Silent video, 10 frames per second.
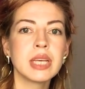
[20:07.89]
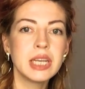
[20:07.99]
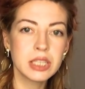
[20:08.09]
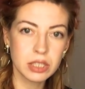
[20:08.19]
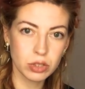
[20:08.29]

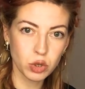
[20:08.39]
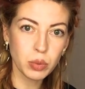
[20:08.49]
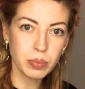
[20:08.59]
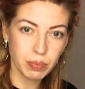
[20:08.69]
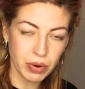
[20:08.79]
is
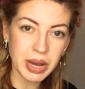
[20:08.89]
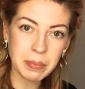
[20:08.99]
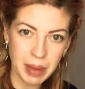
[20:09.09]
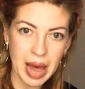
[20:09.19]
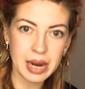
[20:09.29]
to
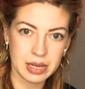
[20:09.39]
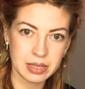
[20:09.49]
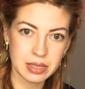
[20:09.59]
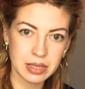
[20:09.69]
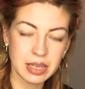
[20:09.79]
bring balance